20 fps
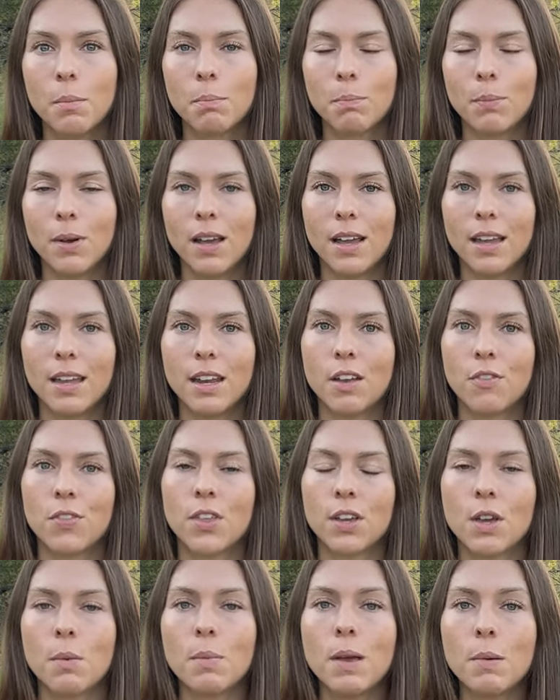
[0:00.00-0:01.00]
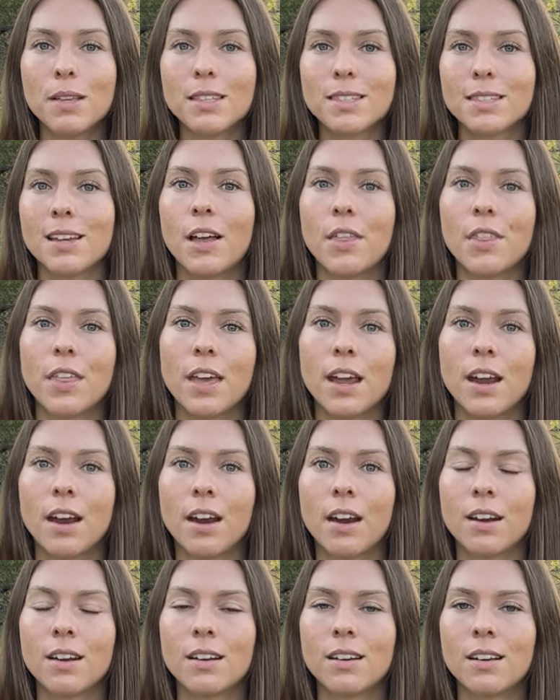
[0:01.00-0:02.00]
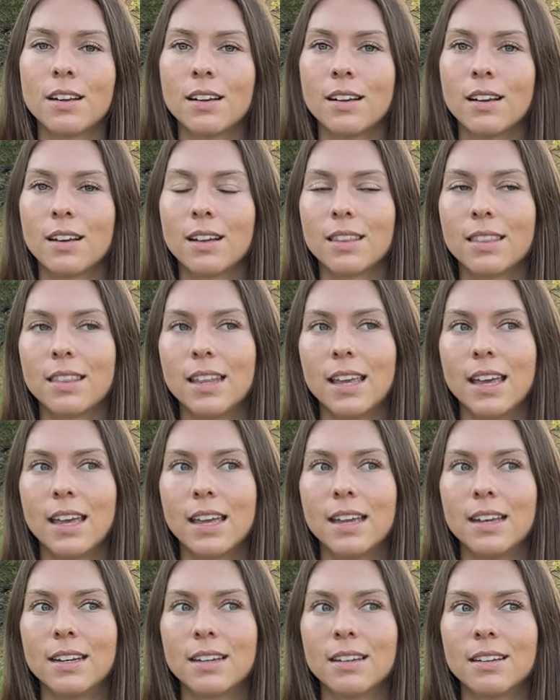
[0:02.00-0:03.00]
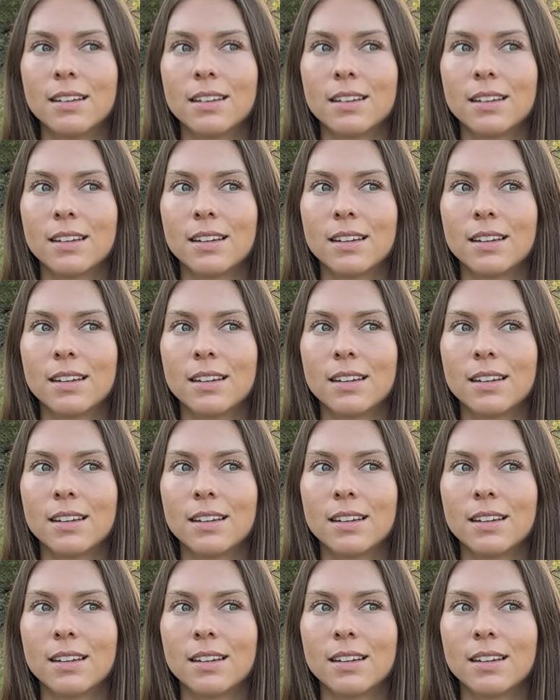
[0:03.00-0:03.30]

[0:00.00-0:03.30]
But if the commitment's not there, then